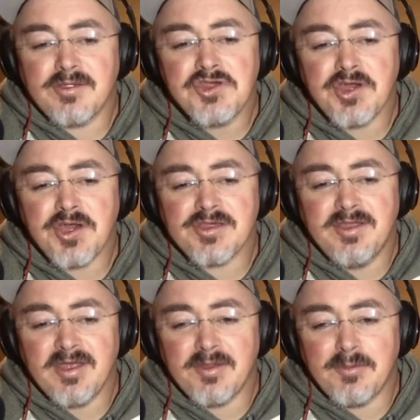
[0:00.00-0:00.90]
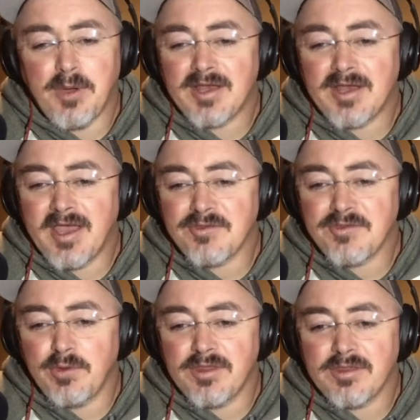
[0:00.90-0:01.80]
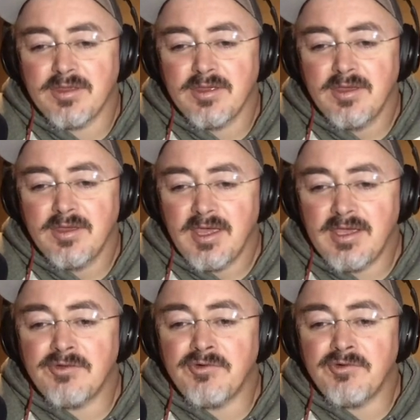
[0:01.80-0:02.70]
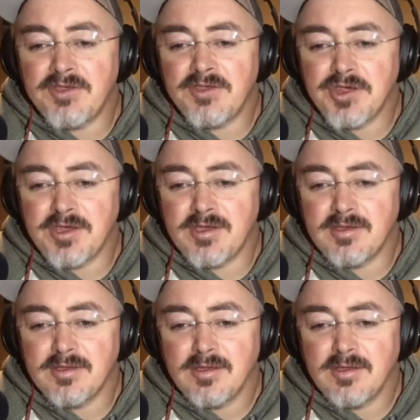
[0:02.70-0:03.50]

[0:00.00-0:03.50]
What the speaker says: We just did a podcast with he and Ray G.